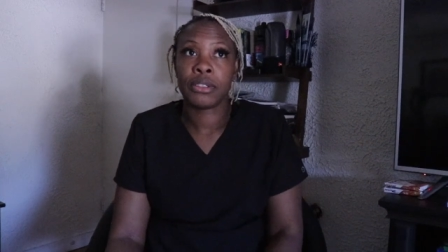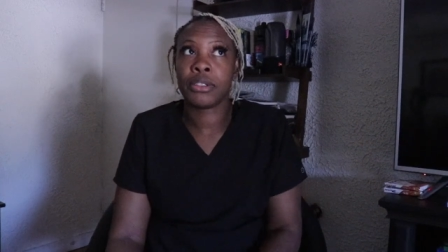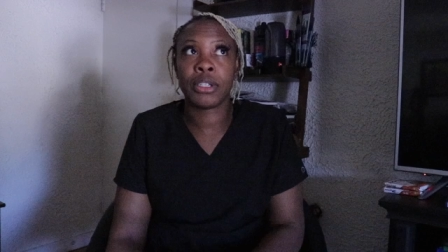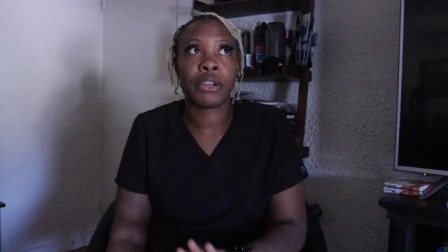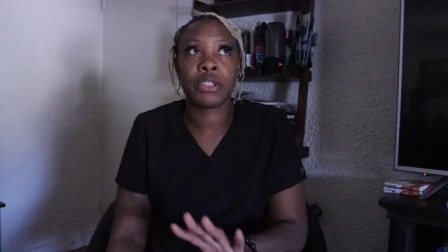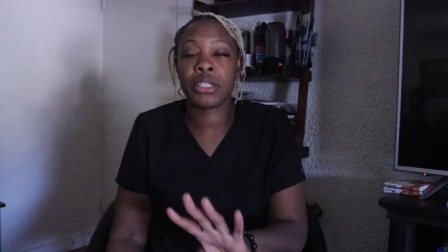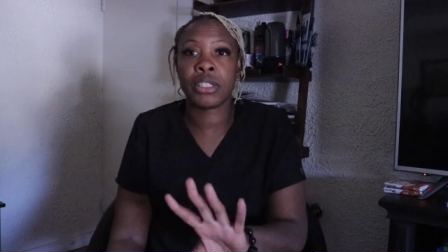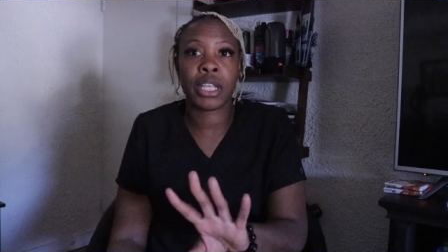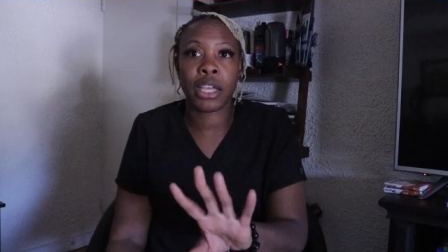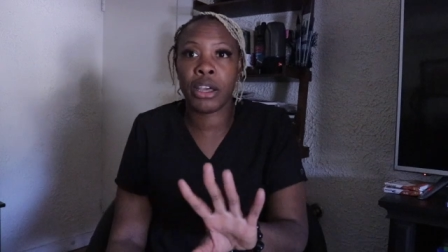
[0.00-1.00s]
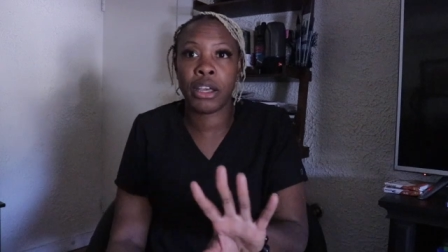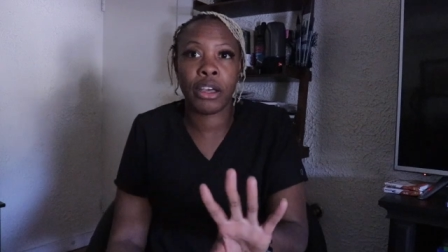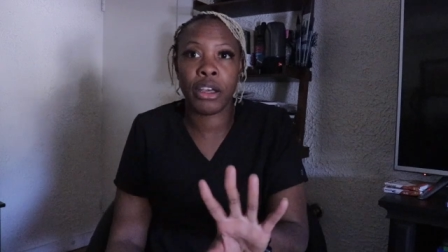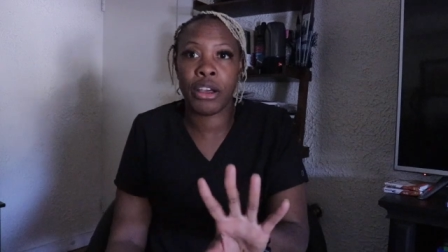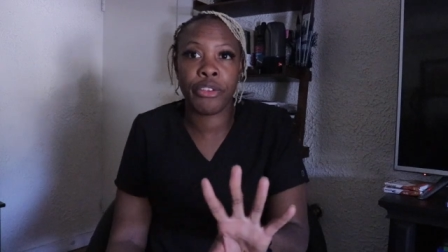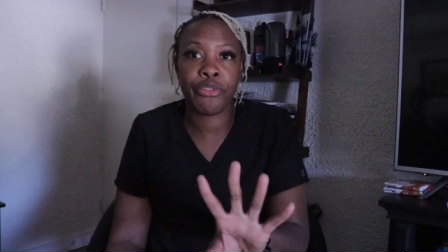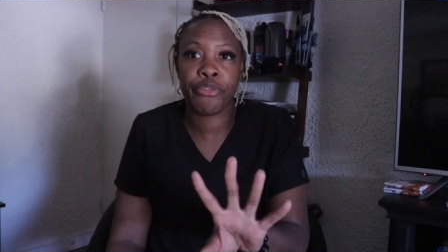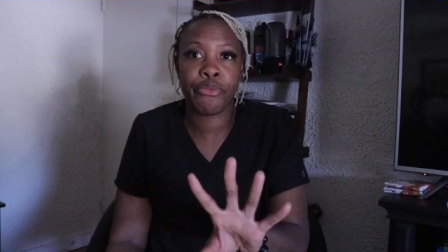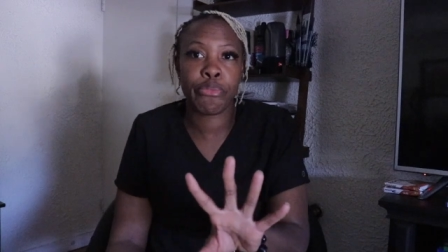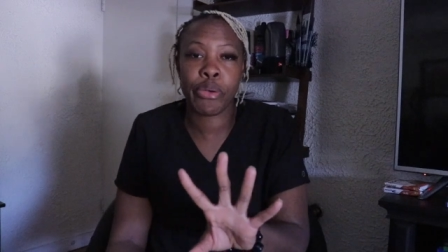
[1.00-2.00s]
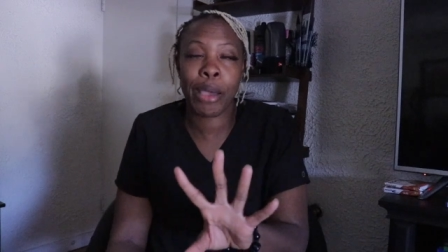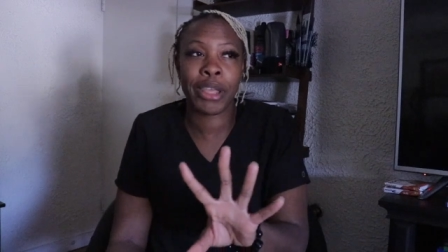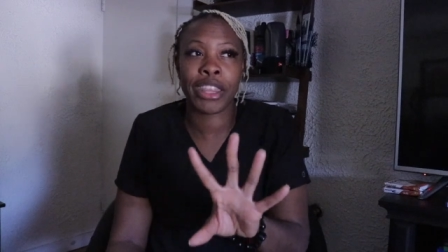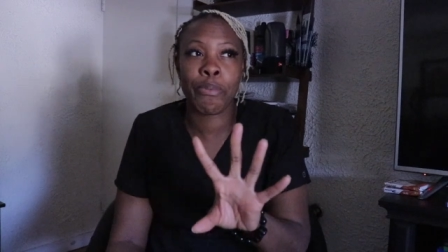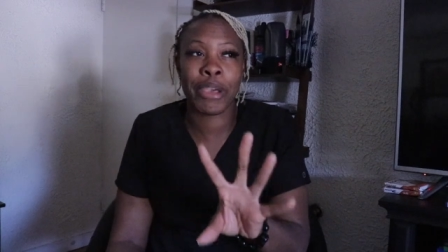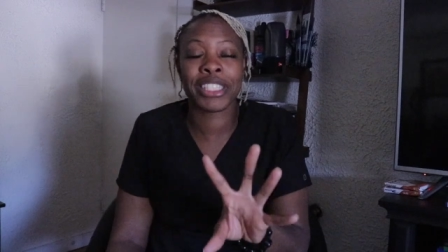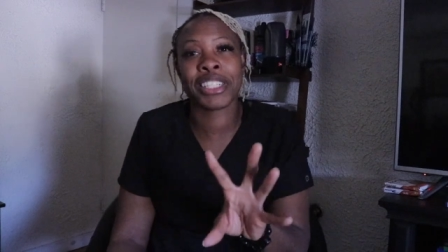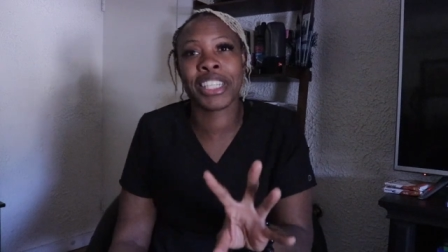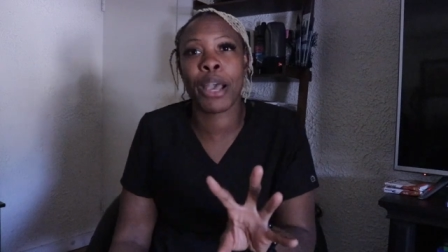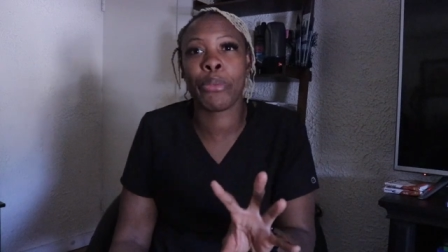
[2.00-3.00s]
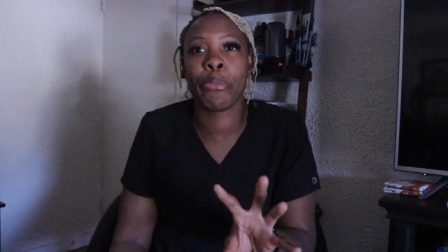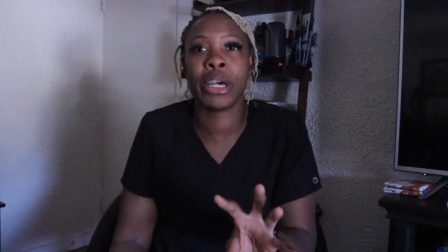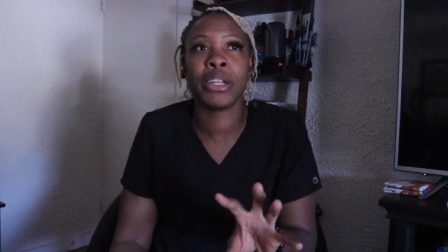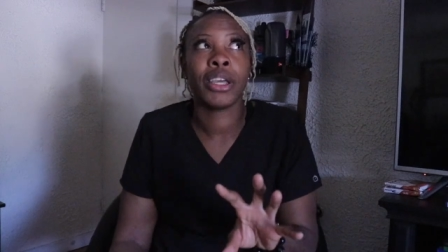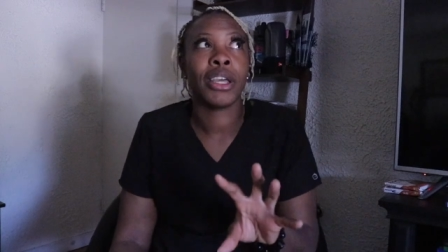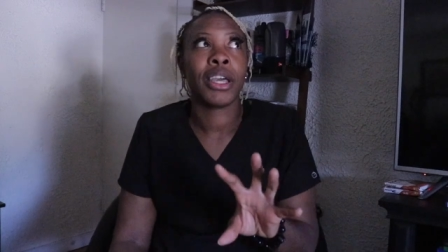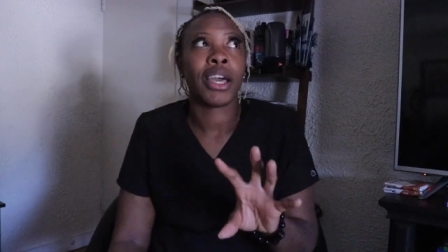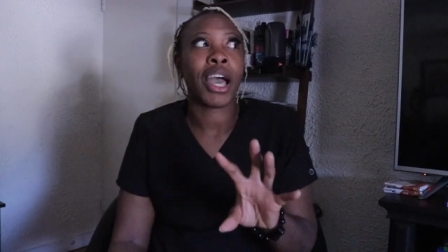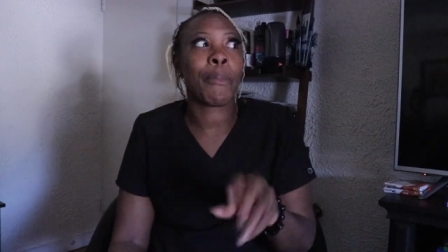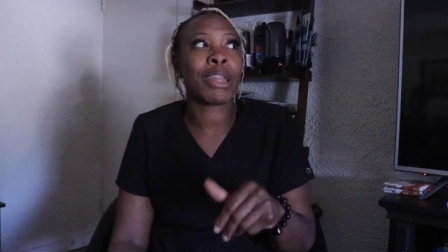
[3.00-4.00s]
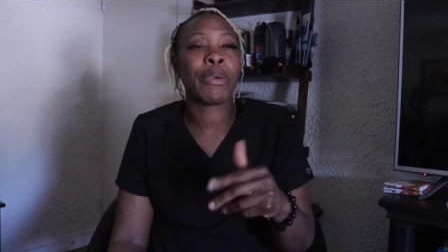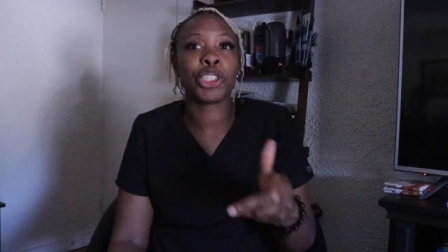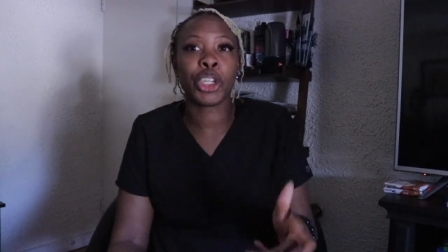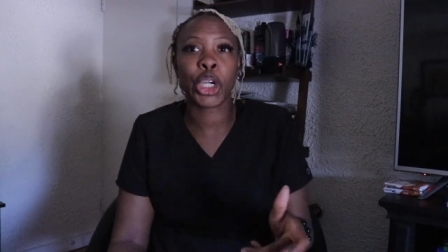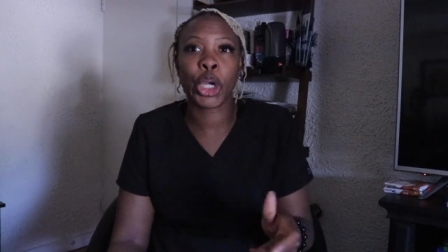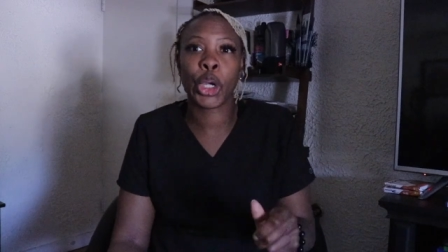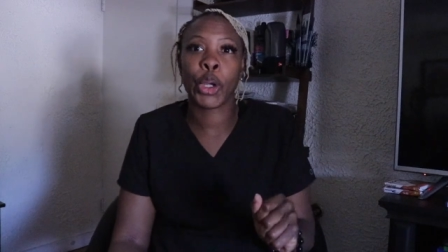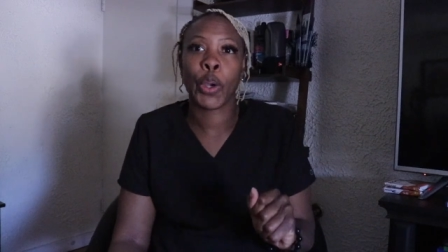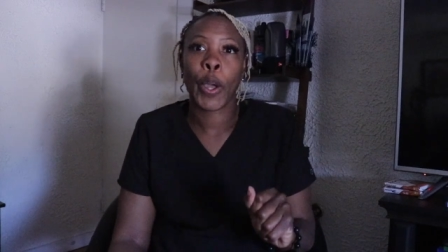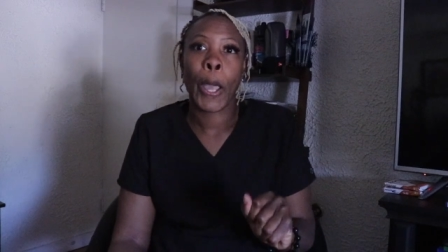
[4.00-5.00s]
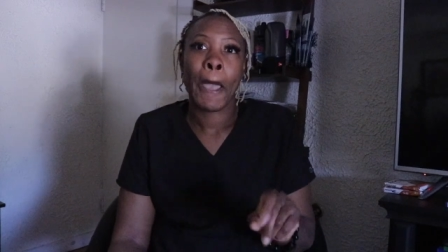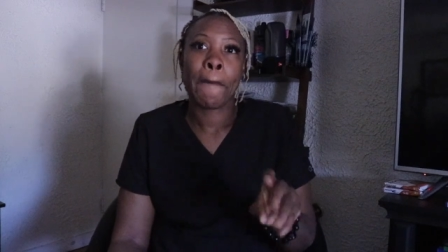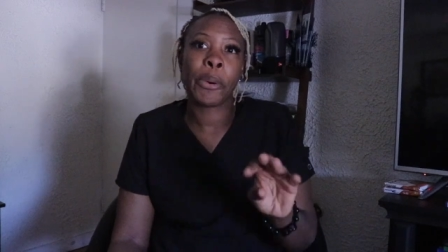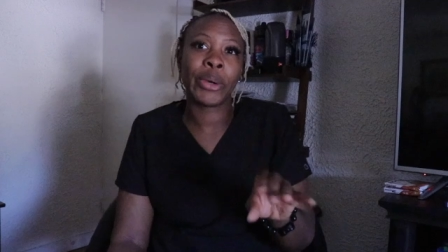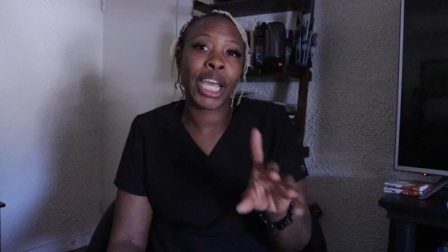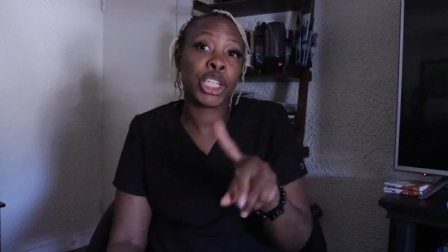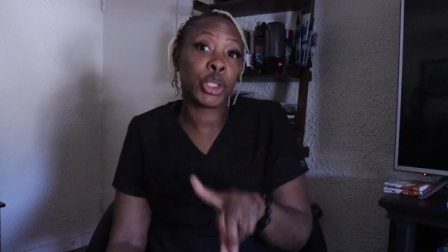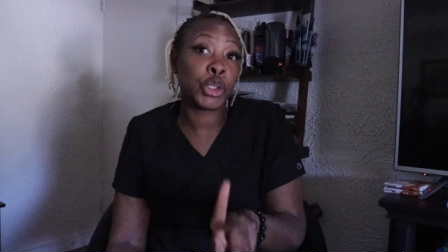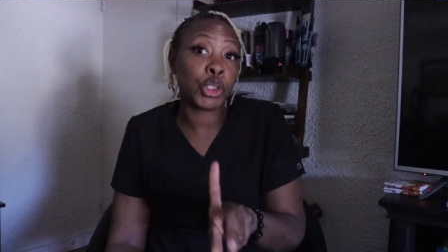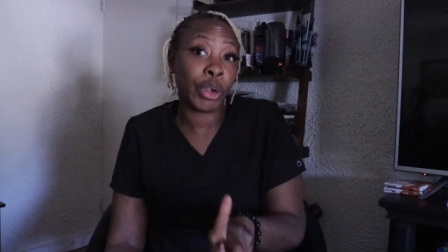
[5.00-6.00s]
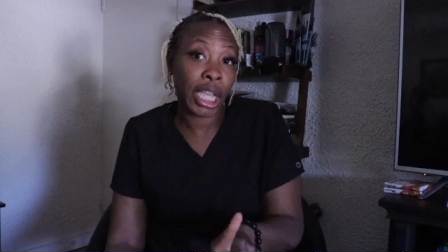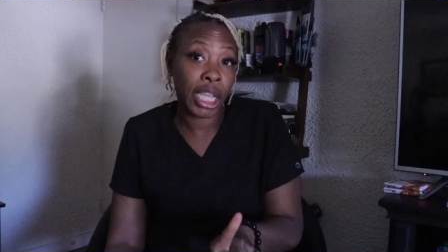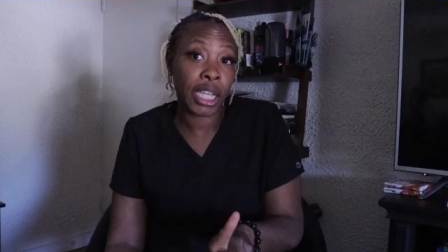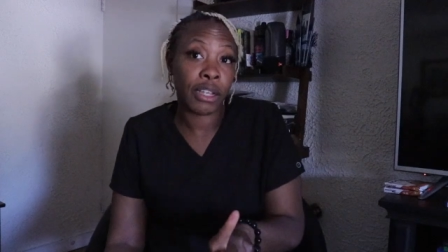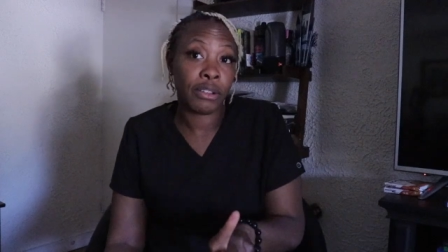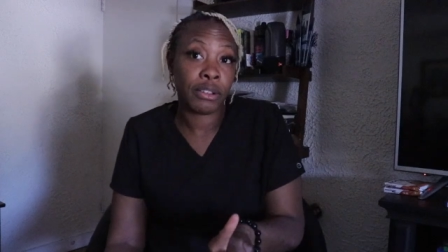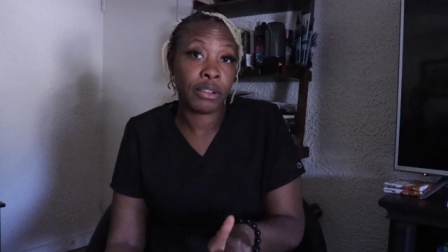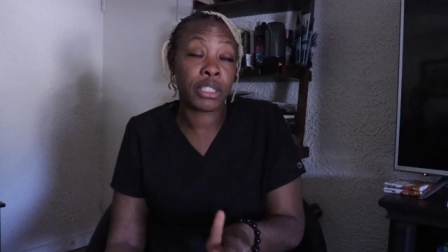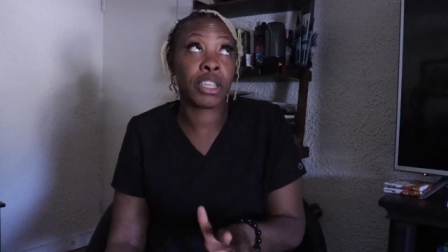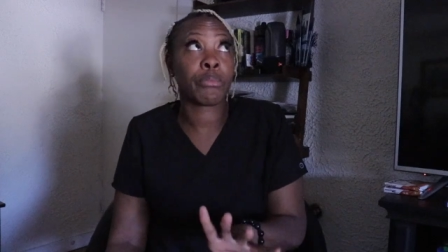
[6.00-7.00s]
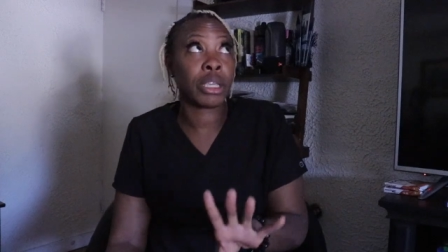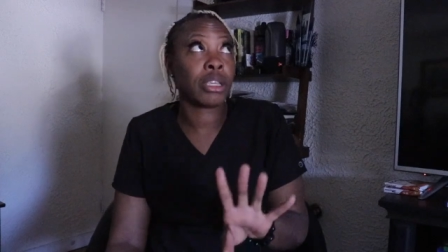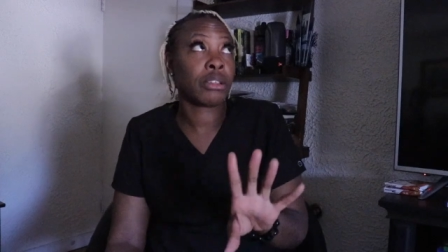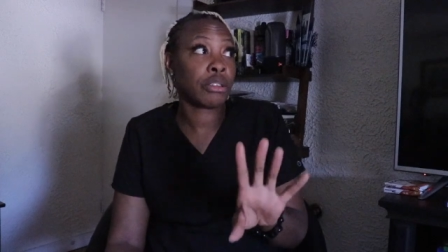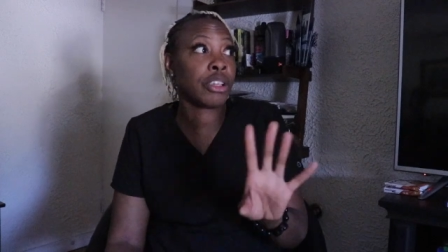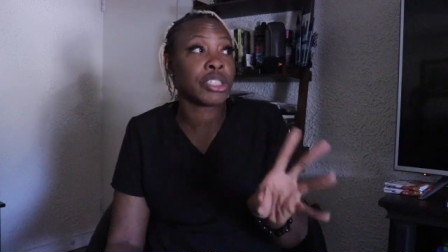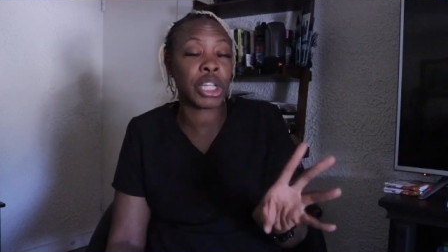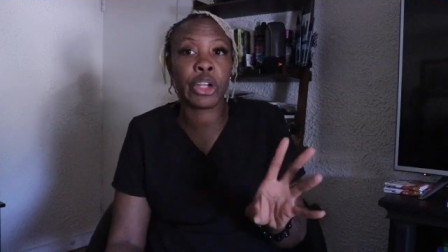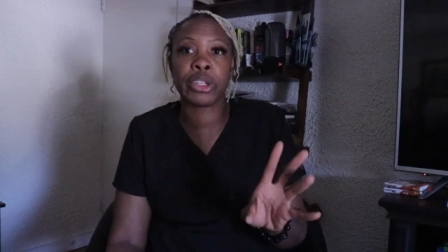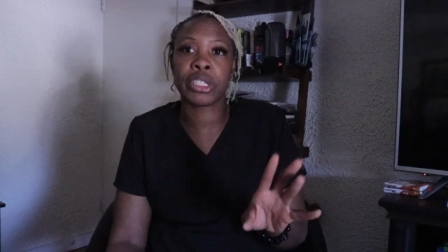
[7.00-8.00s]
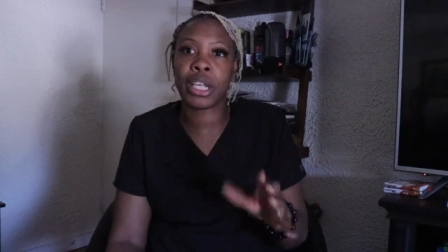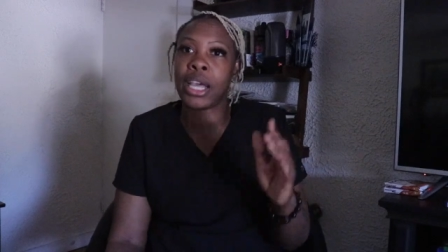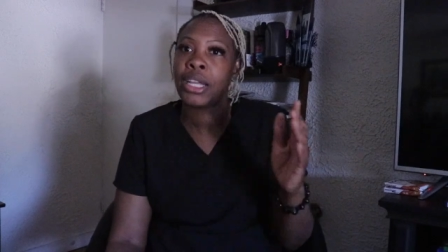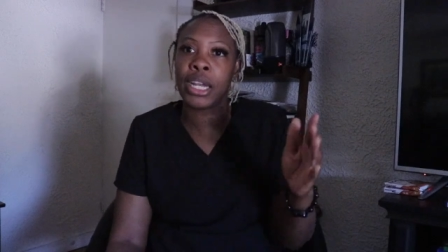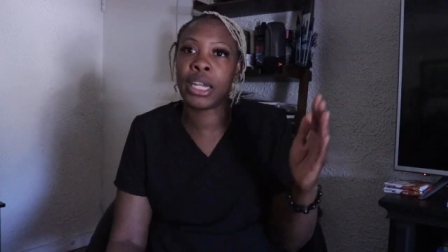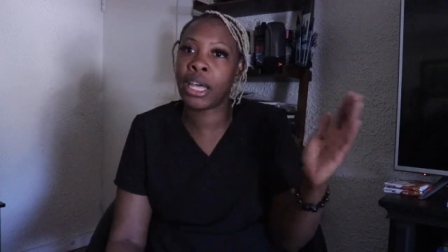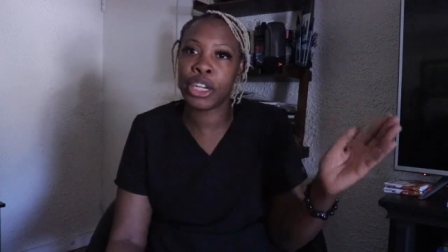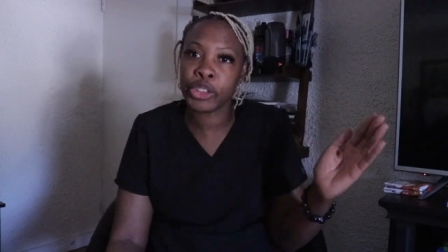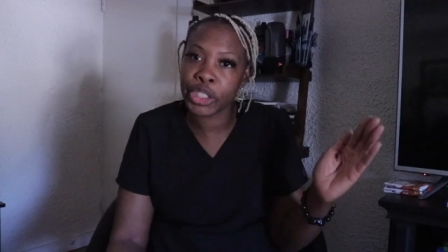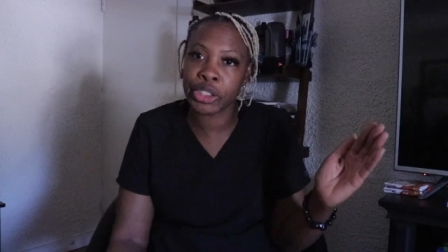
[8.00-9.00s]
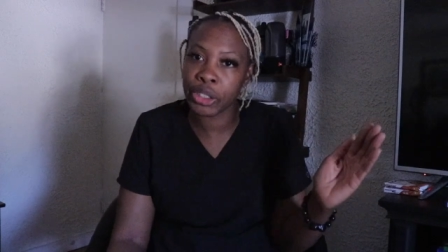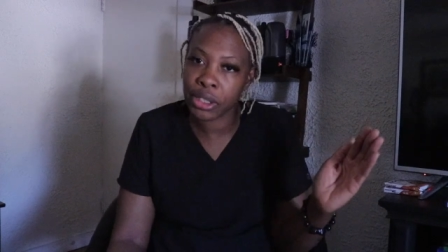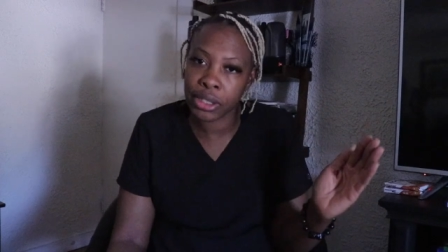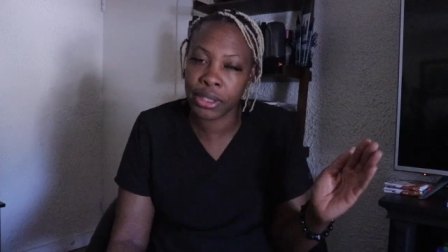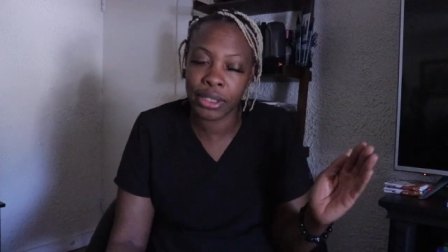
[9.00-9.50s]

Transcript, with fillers: I know this is like a, a, a probably not the best example, but I'm not a big drinker. But when I do drink, it took me years to learn this because I dated a lot of drinkers.